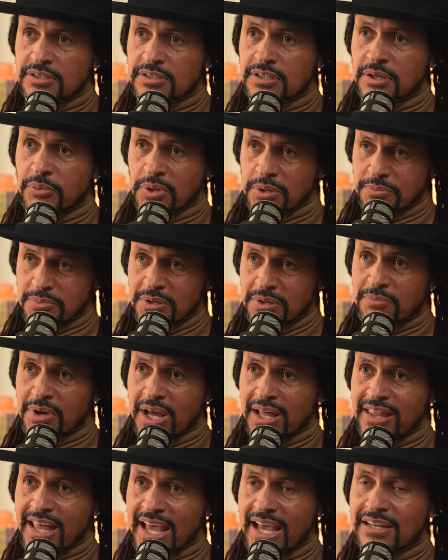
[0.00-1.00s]
And what I mean
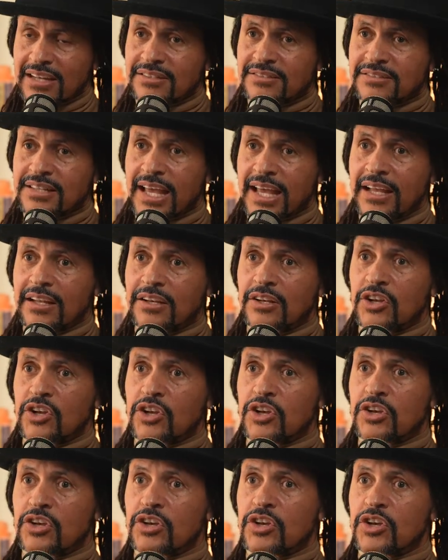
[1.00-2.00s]
by that is that
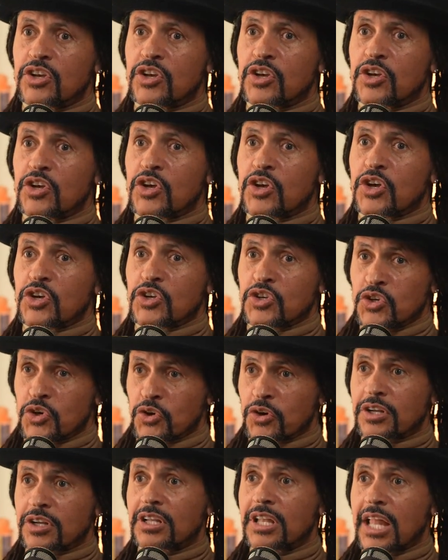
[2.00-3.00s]

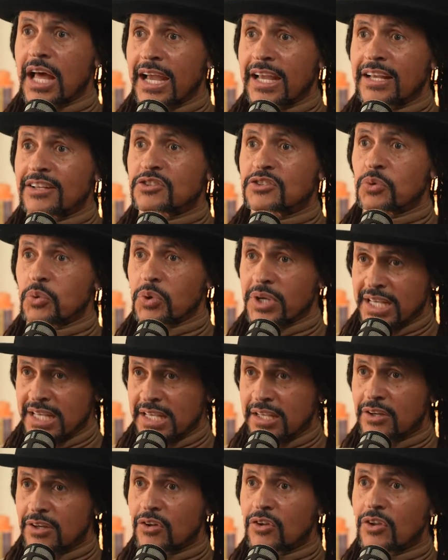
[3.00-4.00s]
your clients will
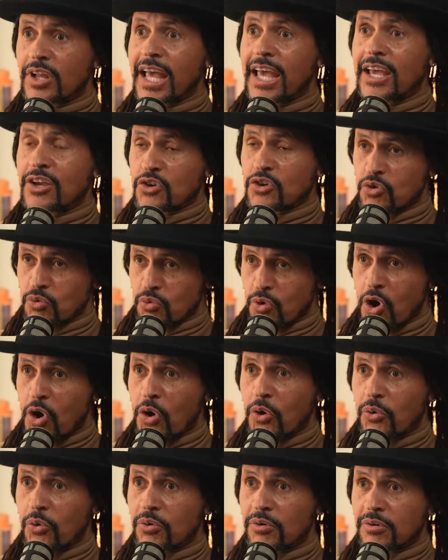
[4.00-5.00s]
heal and
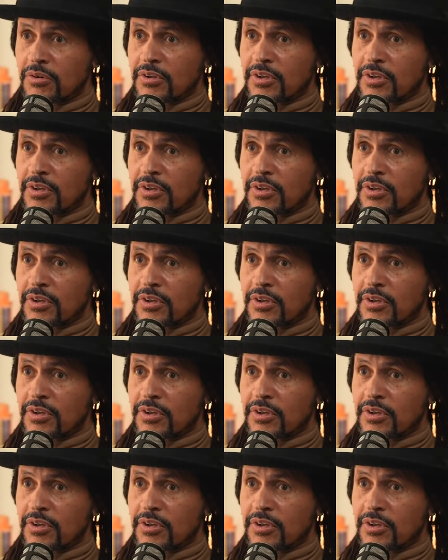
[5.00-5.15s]
grow